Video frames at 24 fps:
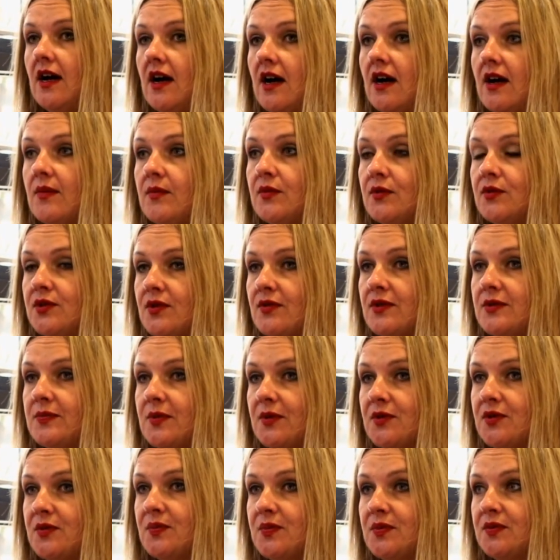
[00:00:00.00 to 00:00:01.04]
I'm also
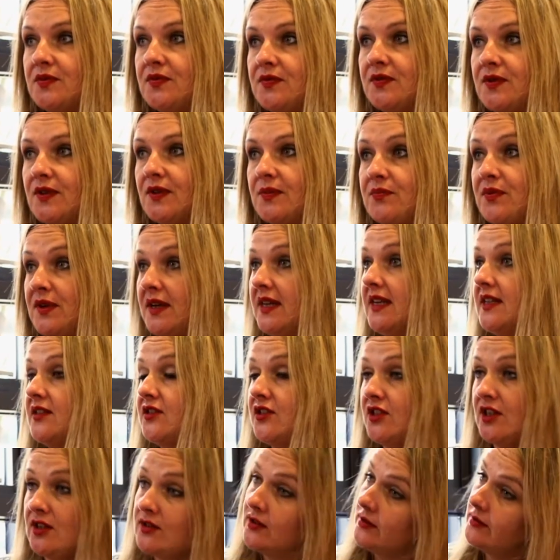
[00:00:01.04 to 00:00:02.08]
responsible for bringing in
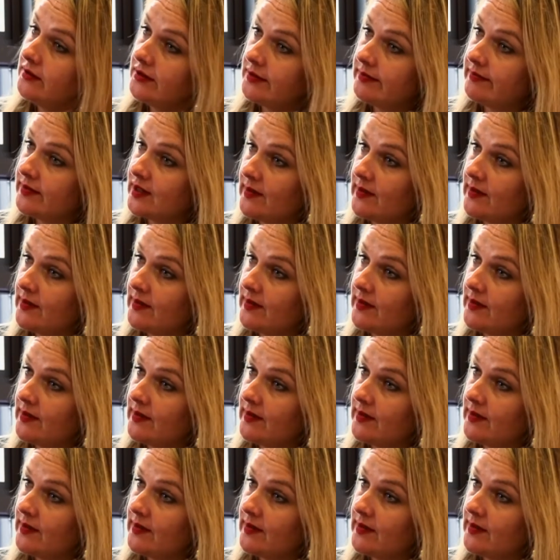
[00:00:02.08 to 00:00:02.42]
students,